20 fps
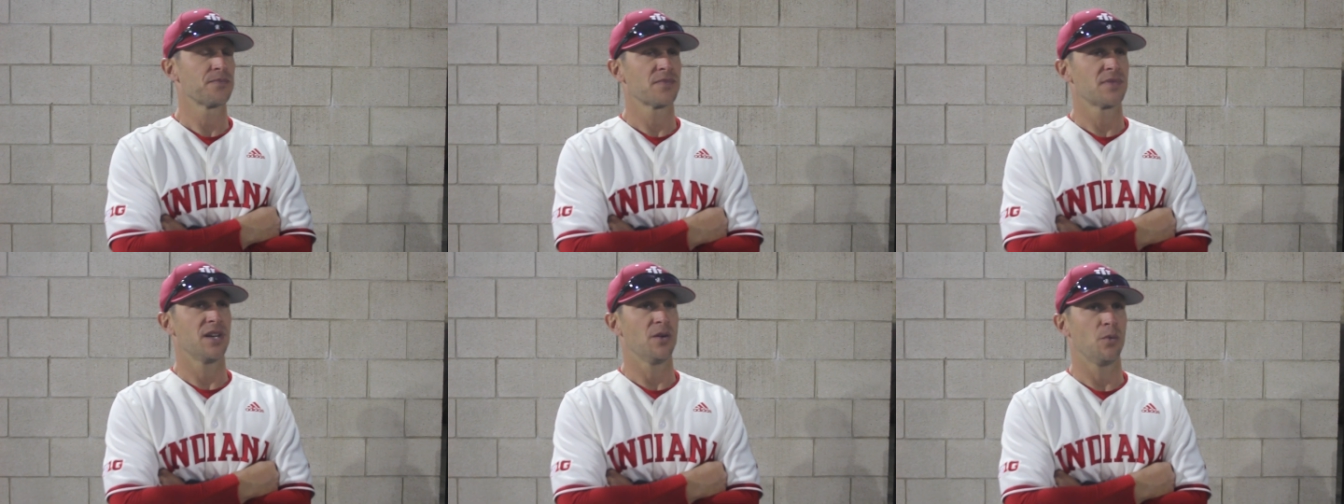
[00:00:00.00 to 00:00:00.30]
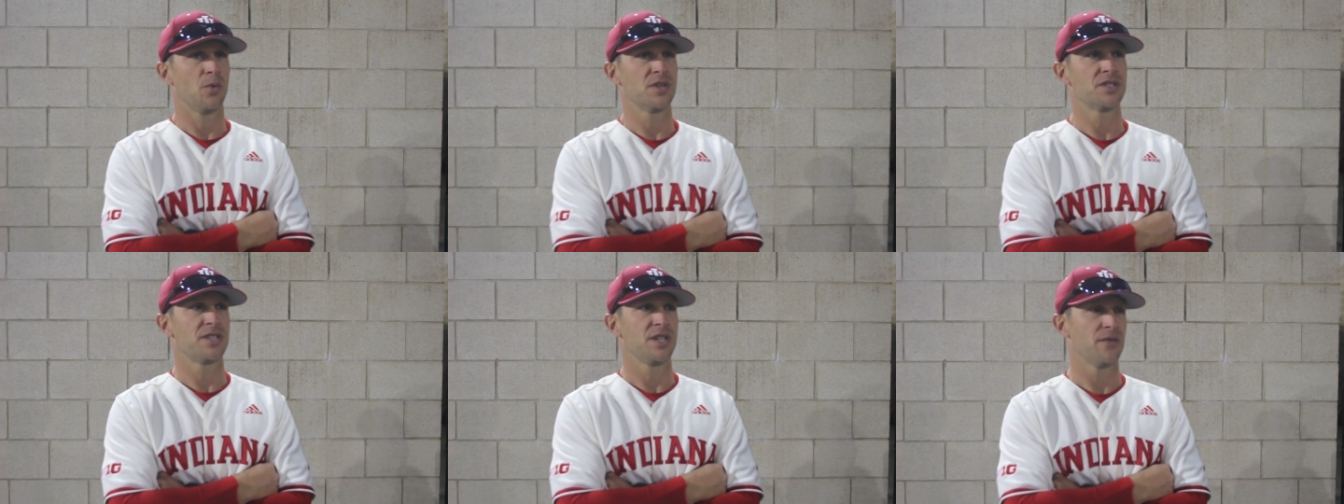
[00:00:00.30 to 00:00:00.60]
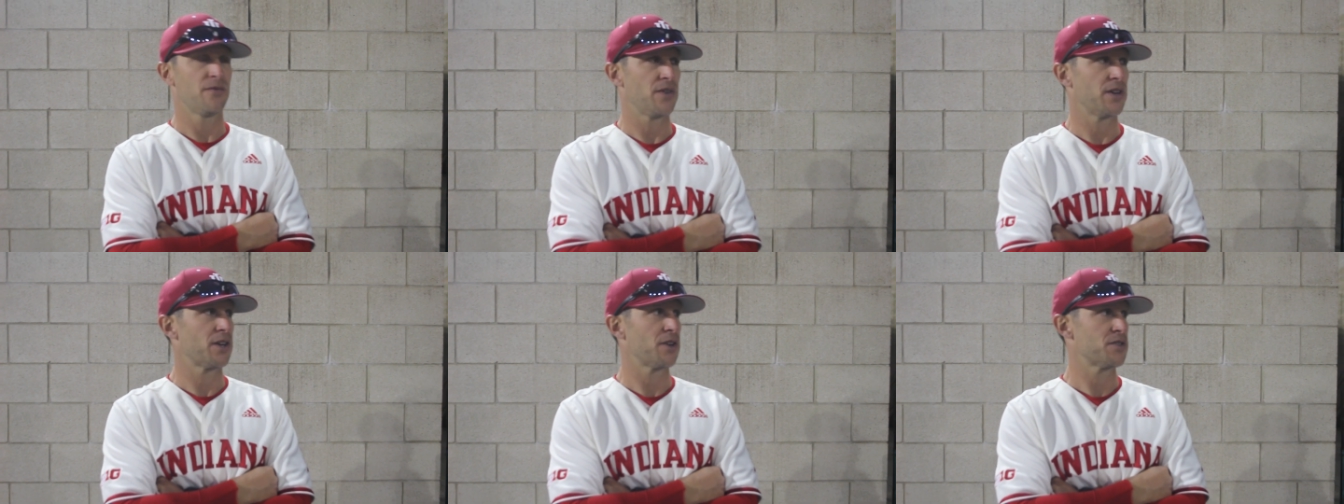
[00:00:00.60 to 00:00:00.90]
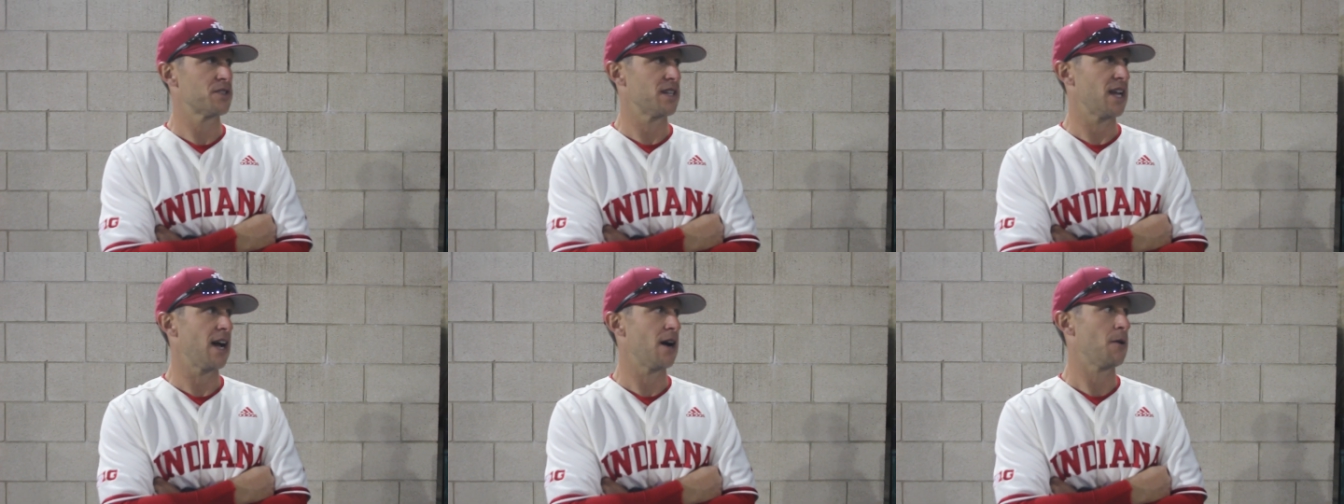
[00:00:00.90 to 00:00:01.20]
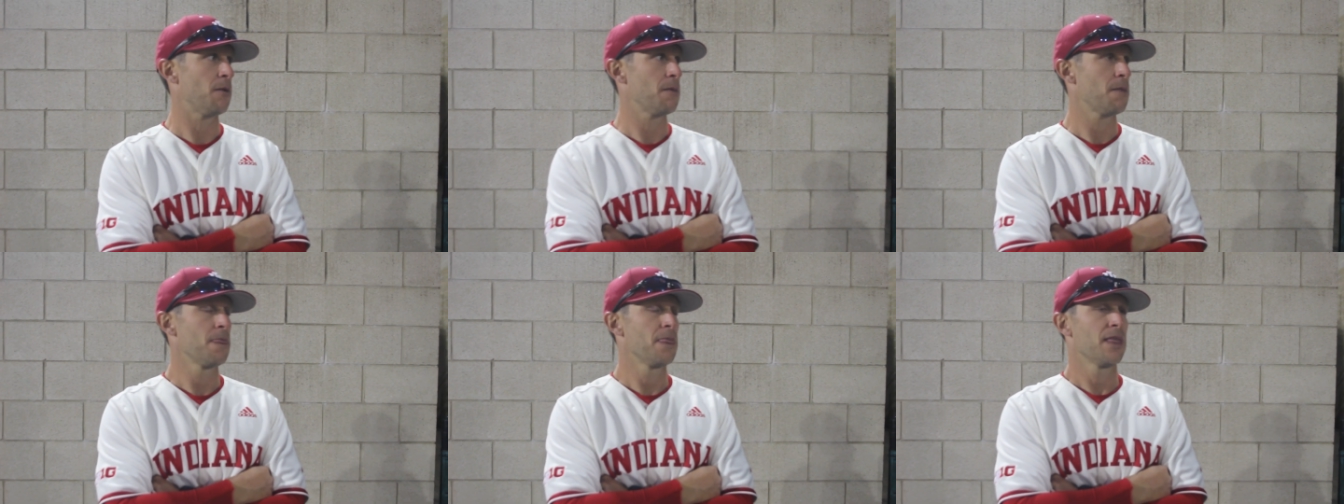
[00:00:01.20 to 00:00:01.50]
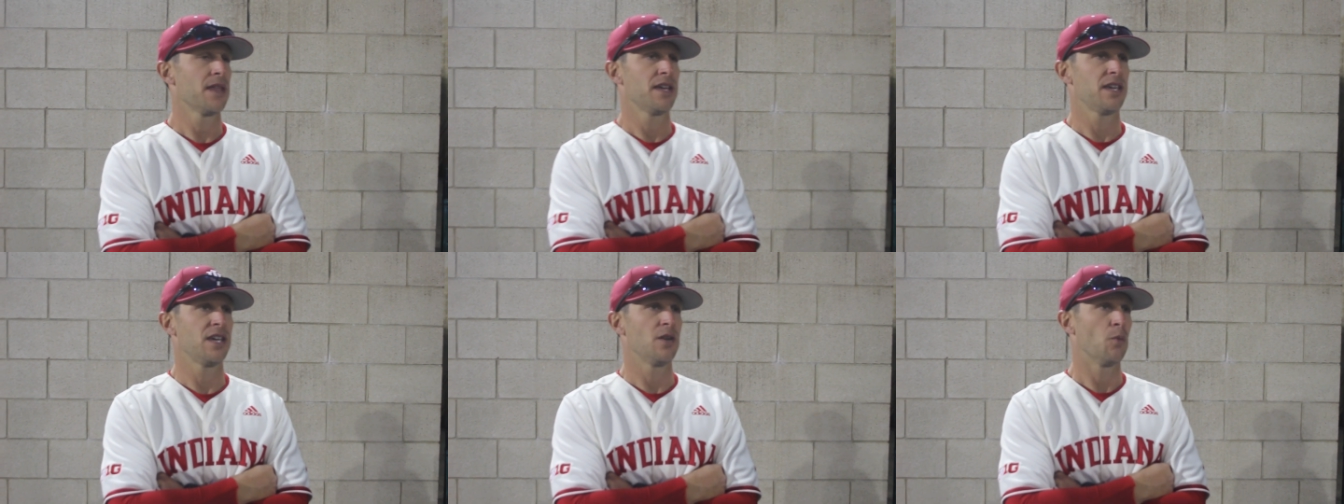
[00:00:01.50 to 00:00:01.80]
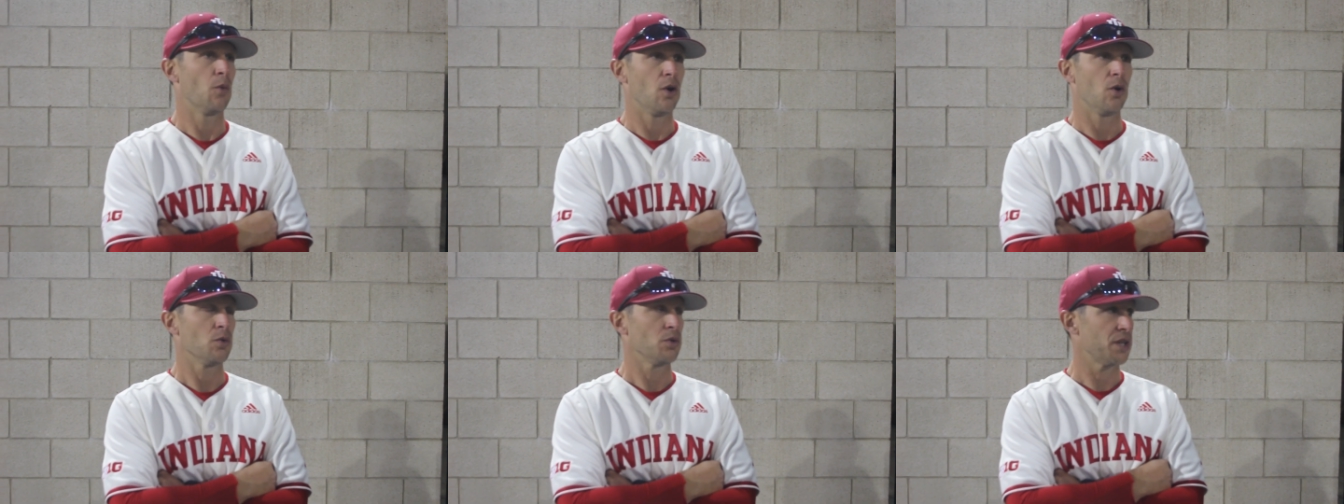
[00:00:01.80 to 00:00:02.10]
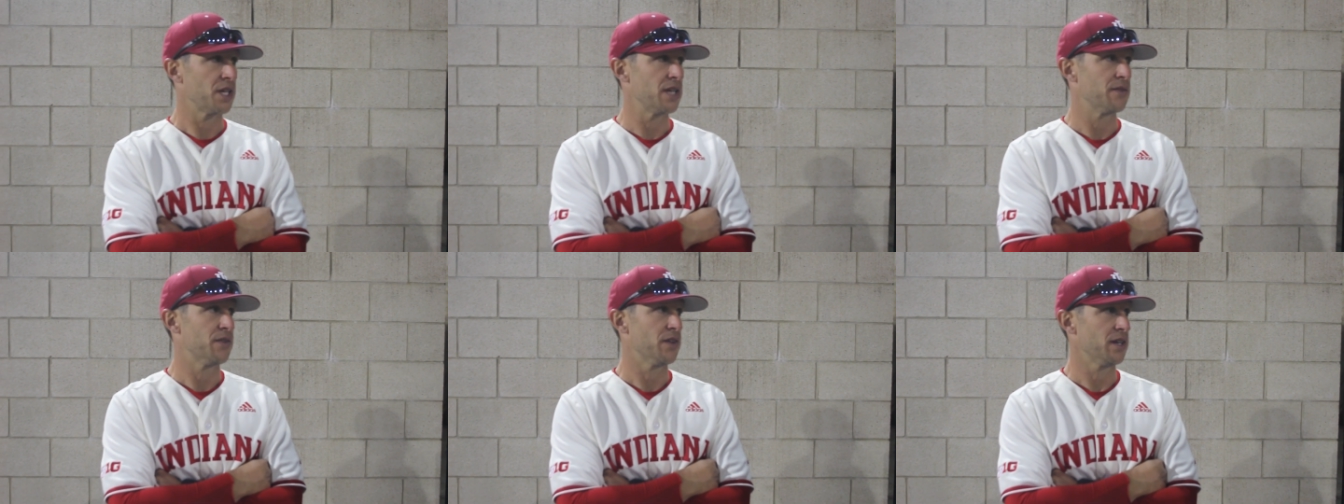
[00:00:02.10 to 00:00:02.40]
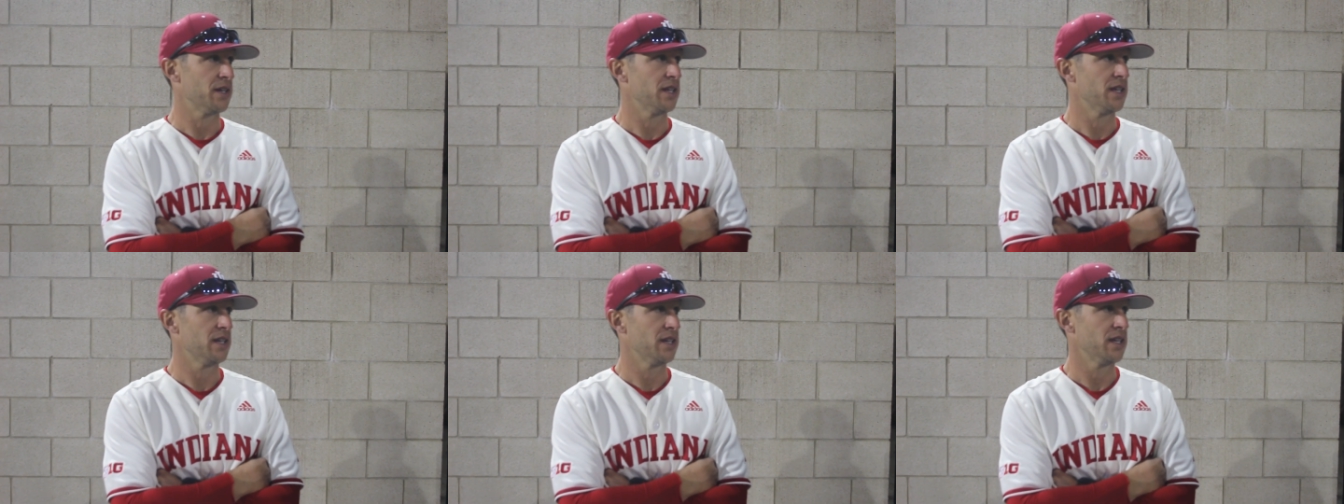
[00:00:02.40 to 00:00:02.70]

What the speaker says: That once he figures it out, he won't leave it,